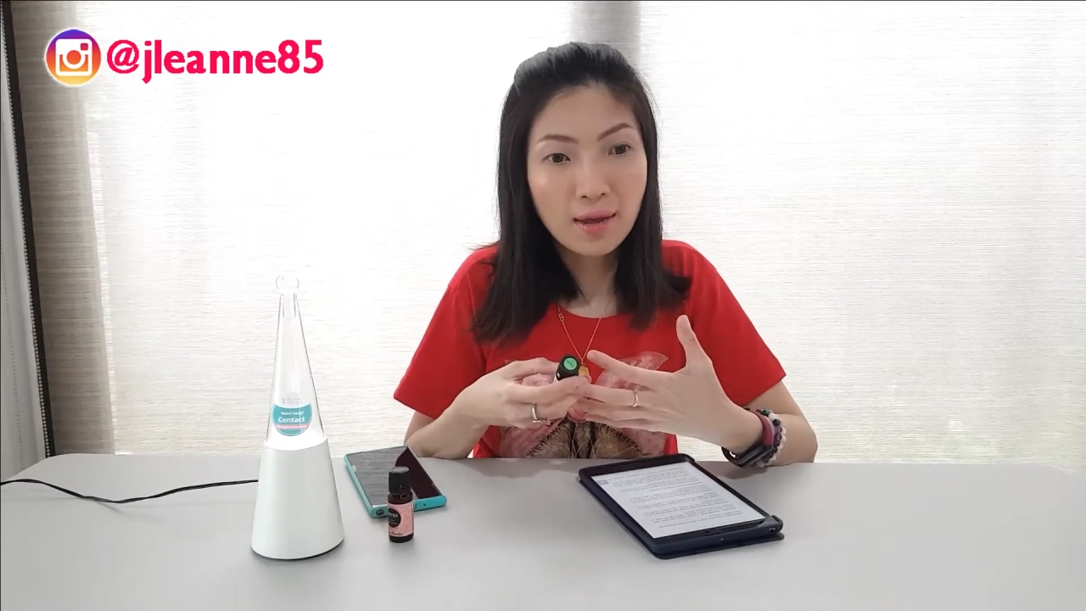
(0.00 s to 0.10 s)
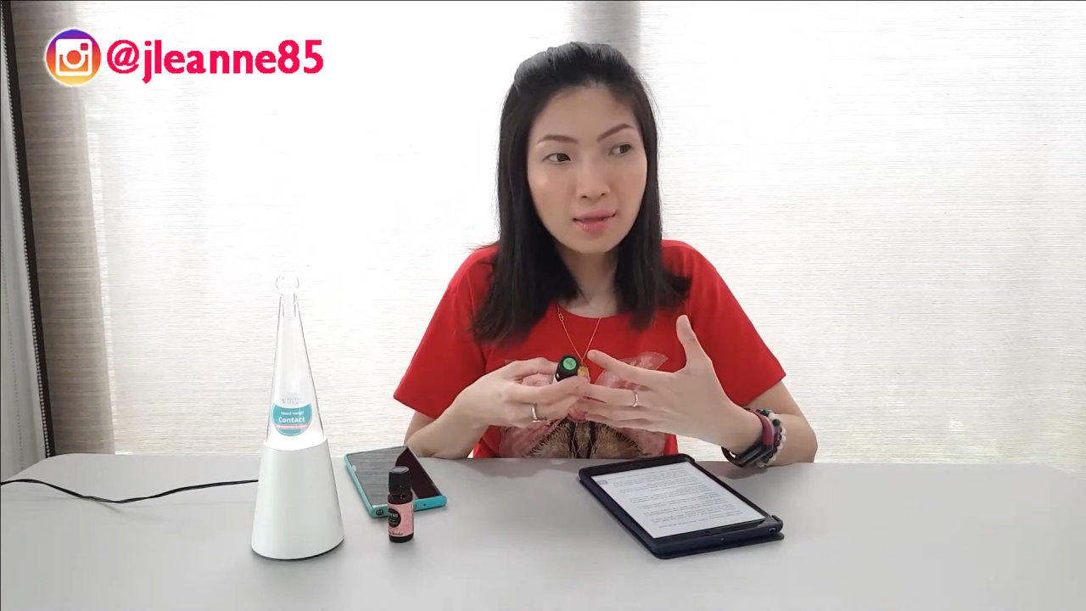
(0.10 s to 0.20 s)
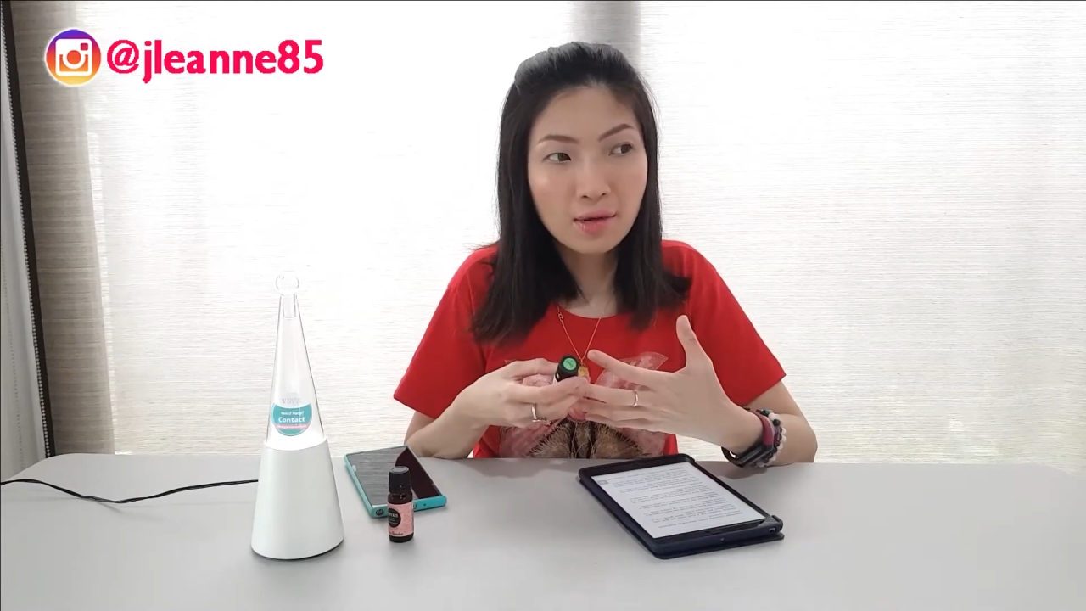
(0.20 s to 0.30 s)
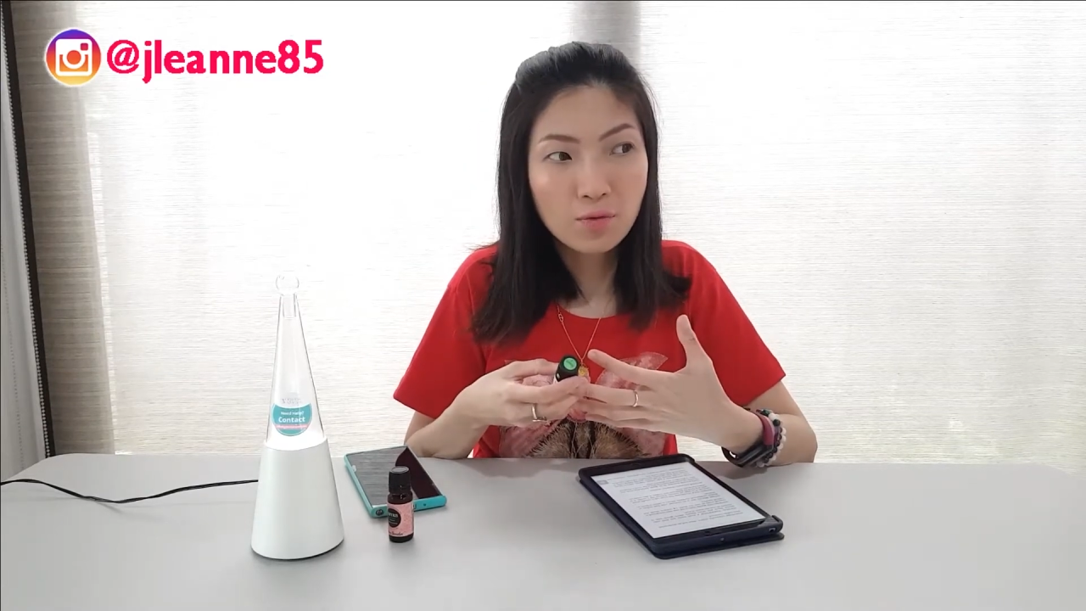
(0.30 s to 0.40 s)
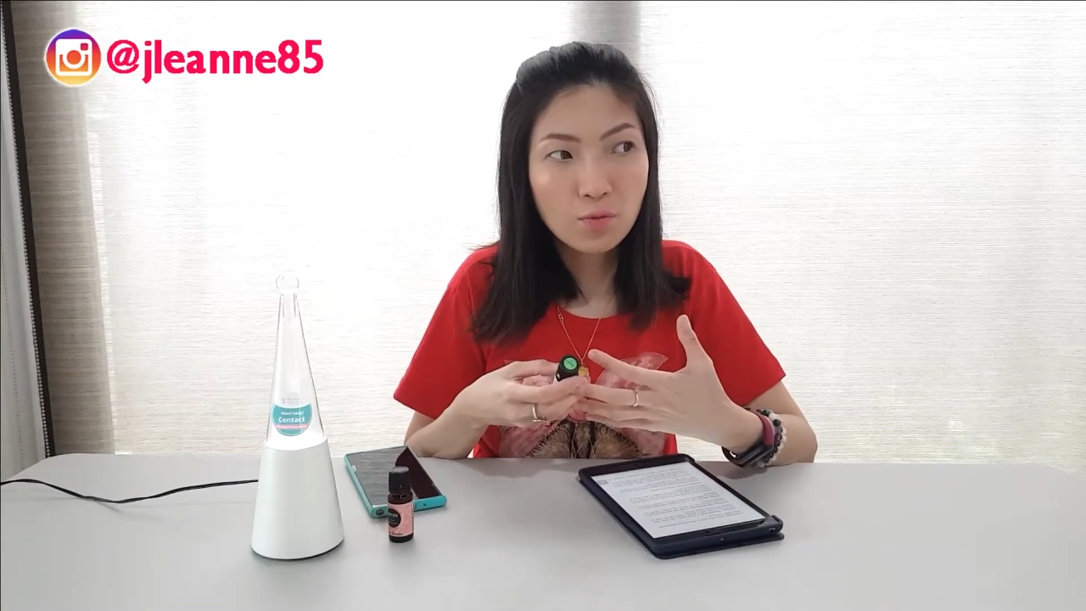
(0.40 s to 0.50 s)
I
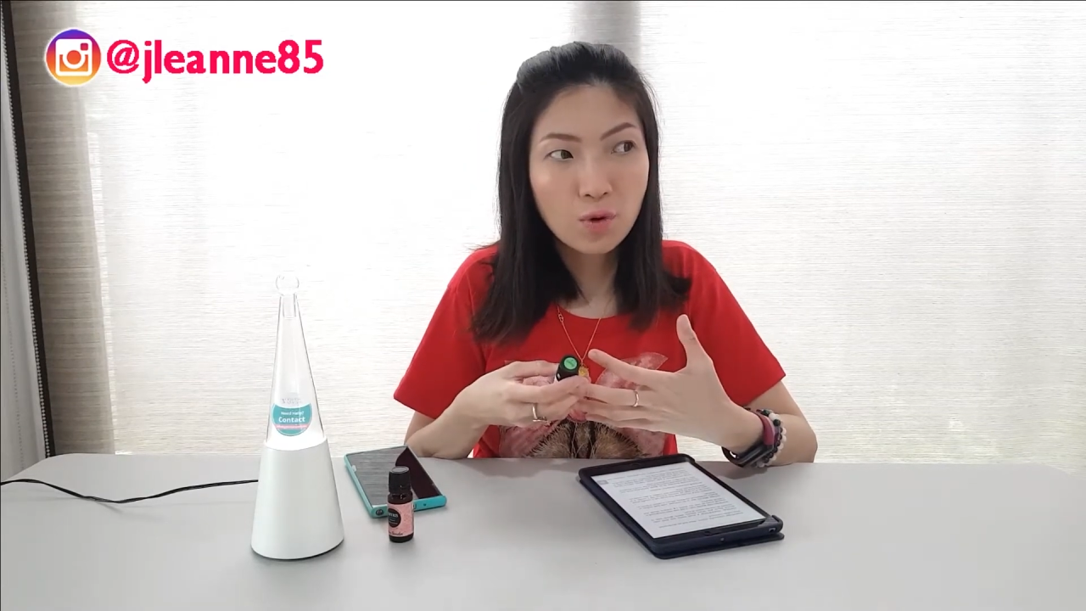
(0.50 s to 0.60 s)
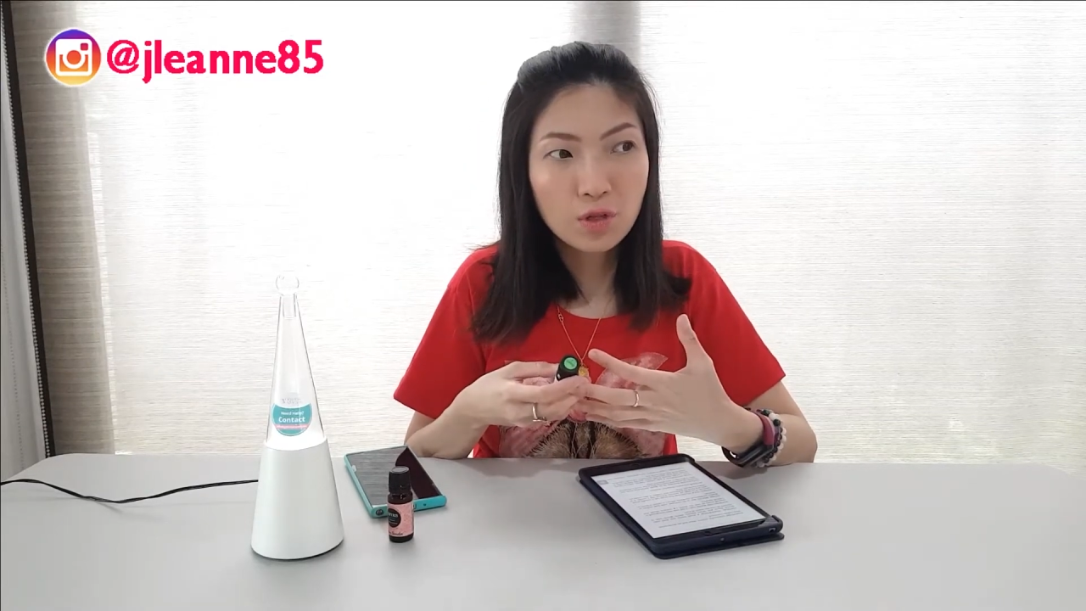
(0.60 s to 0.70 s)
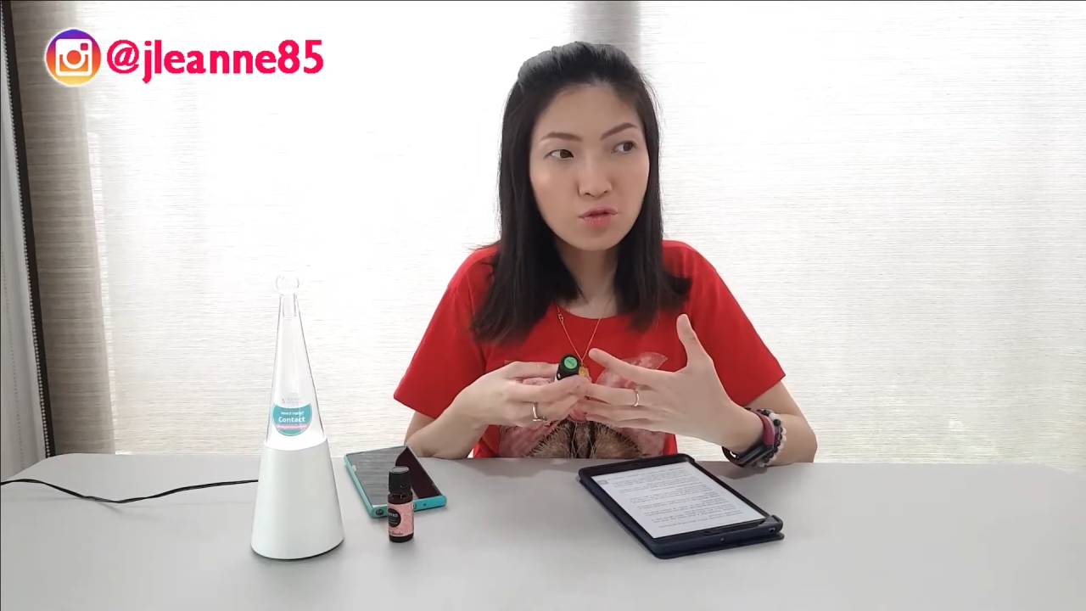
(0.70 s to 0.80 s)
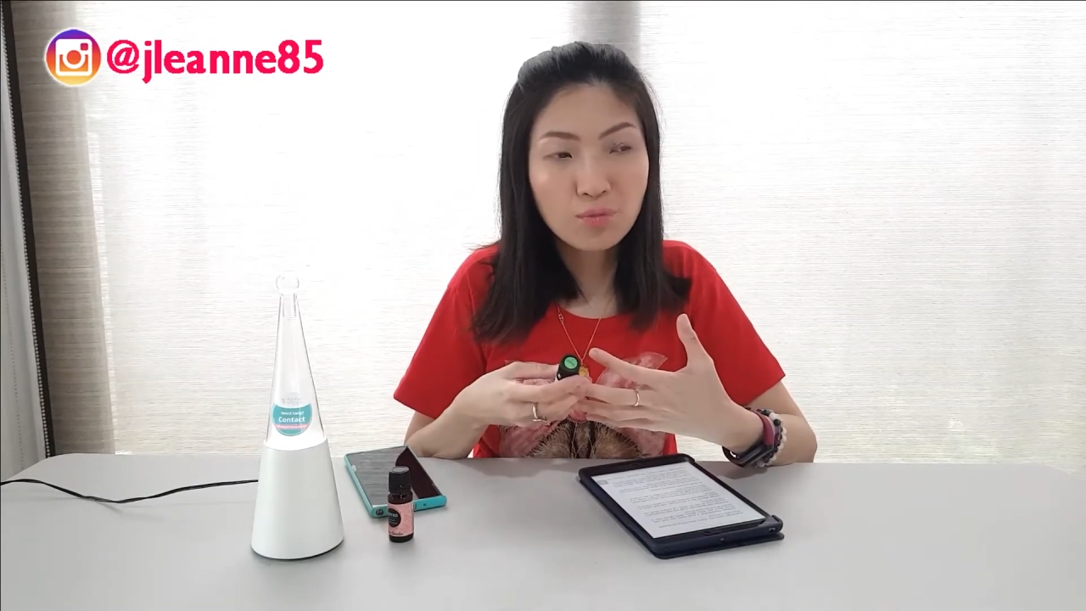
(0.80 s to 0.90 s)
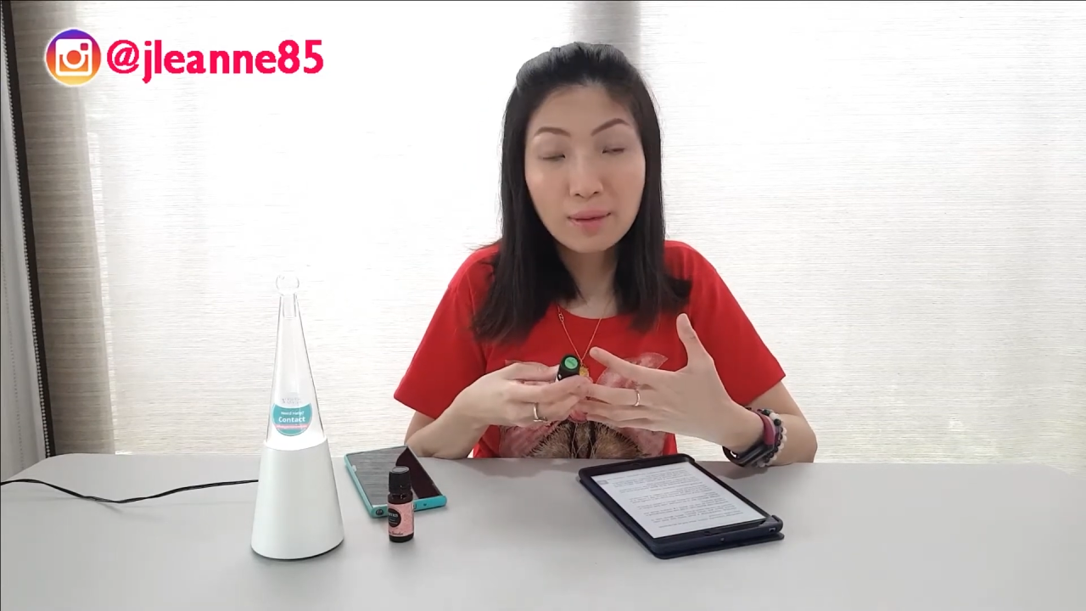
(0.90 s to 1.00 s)
think,
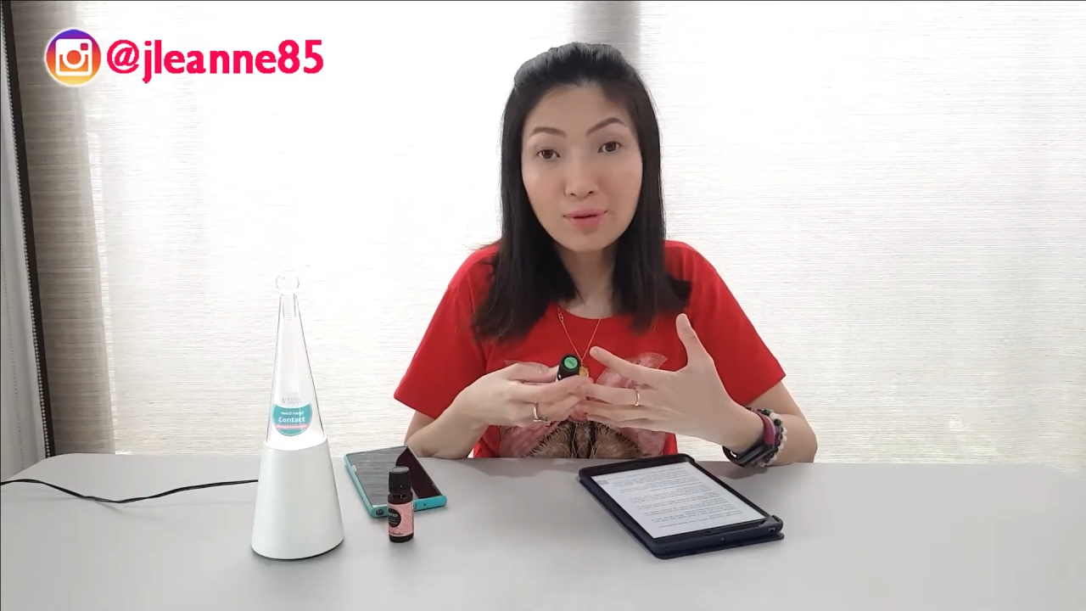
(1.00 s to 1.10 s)
one of my